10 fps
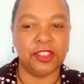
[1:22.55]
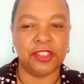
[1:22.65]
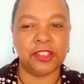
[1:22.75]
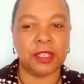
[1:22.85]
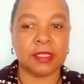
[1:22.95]

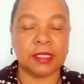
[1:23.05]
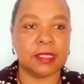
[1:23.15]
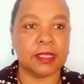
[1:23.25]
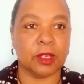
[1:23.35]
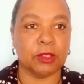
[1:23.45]

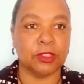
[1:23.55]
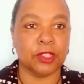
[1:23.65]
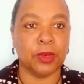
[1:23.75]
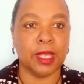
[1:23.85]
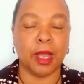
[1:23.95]
just
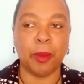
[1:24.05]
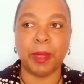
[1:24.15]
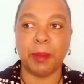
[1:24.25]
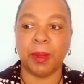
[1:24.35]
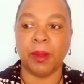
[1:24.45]
controlling our
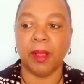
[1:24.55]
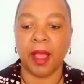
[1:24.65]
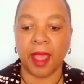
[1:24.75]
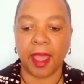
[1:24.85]
people